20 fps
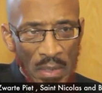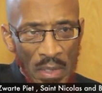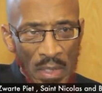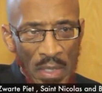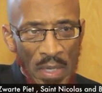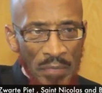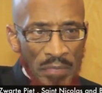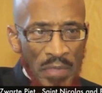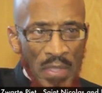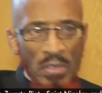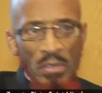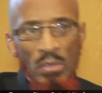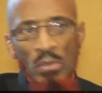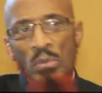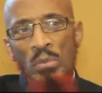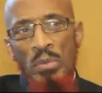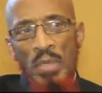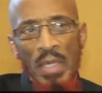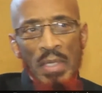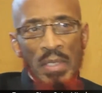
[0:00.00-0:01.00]
if they
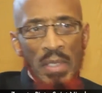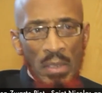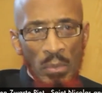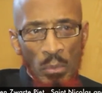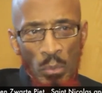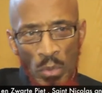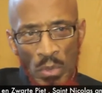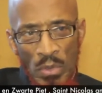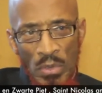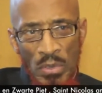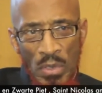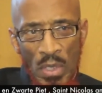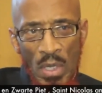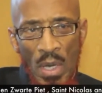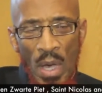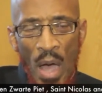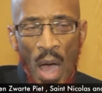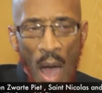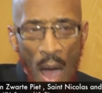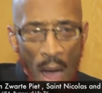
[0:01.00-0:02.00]
knew that it was
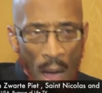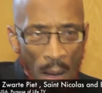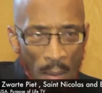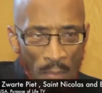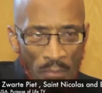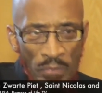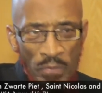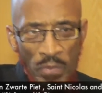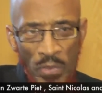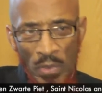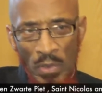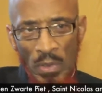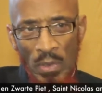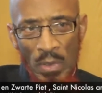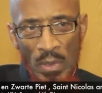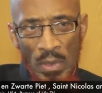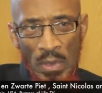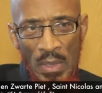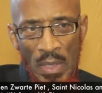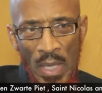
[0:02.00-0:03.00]
harmful
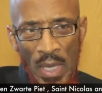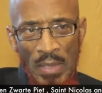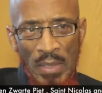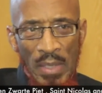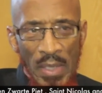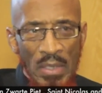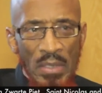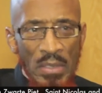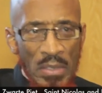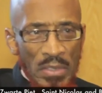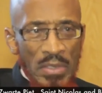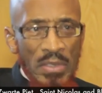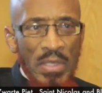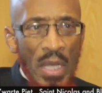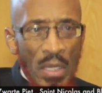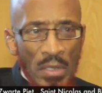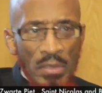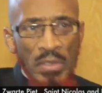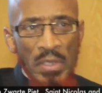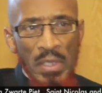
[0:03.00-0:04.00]
and
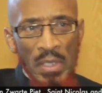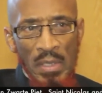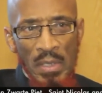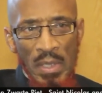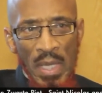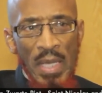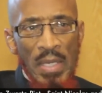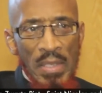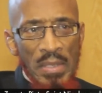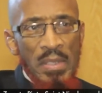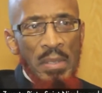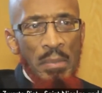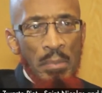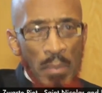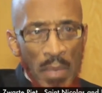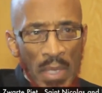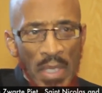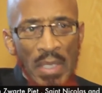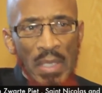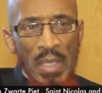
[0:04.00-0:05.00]
insulting and
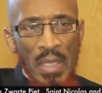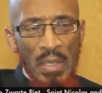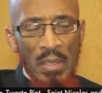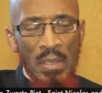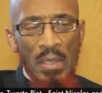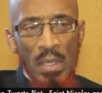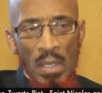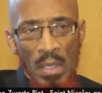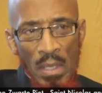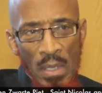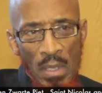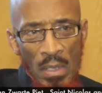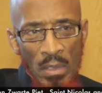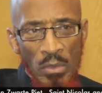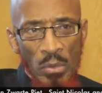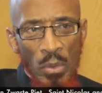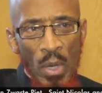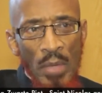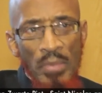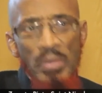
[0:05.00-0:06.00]
demeaning
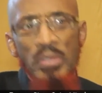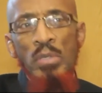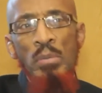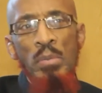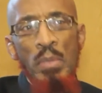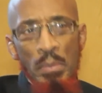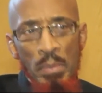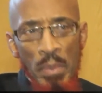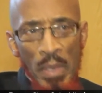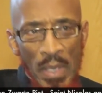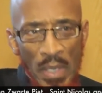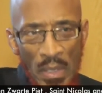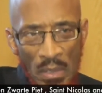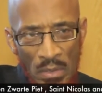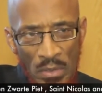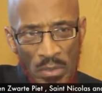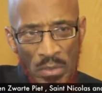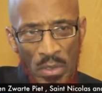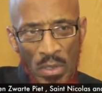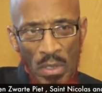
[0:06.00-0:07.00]
to other human
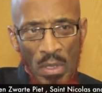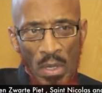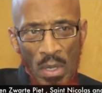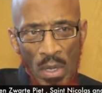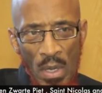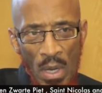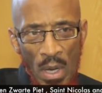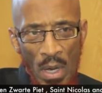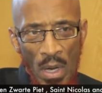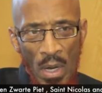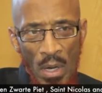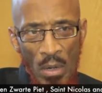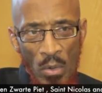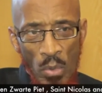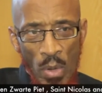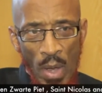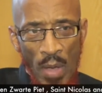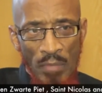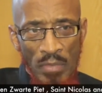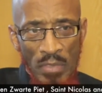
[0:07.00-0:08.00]
beings
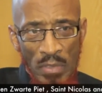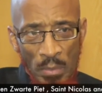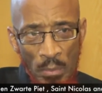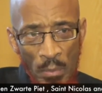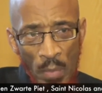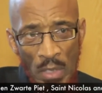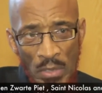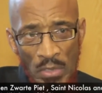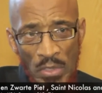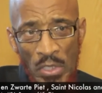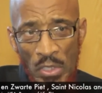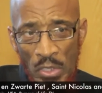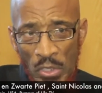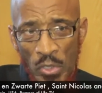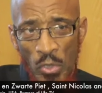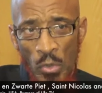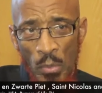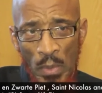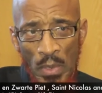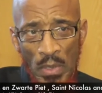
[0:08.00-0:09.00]
who have as much
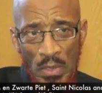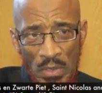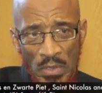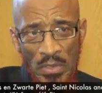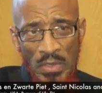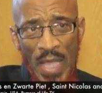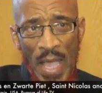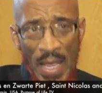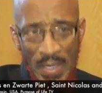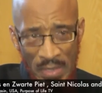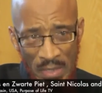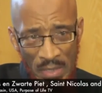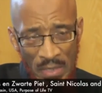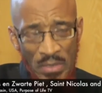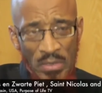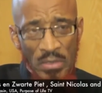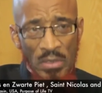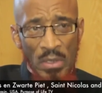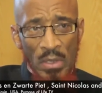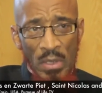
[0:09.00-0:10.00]
human
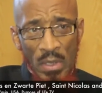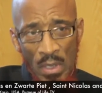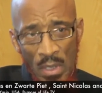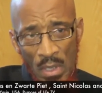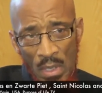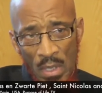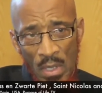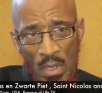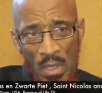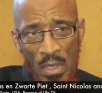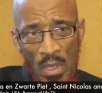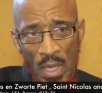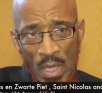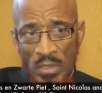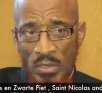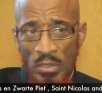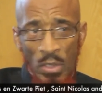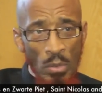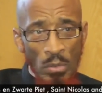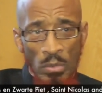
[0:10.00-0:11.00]
status
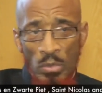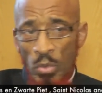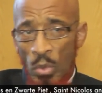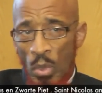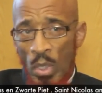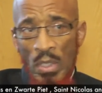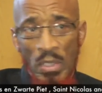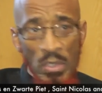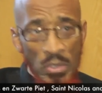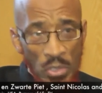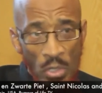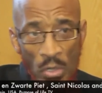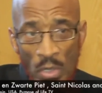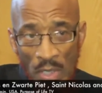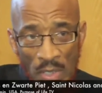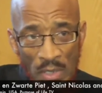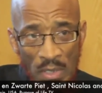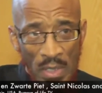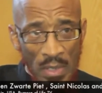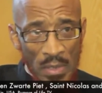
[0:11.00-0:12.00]
as those who are
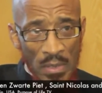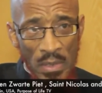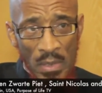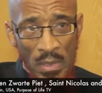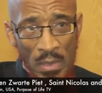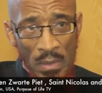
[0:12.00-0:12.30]
enjoying it?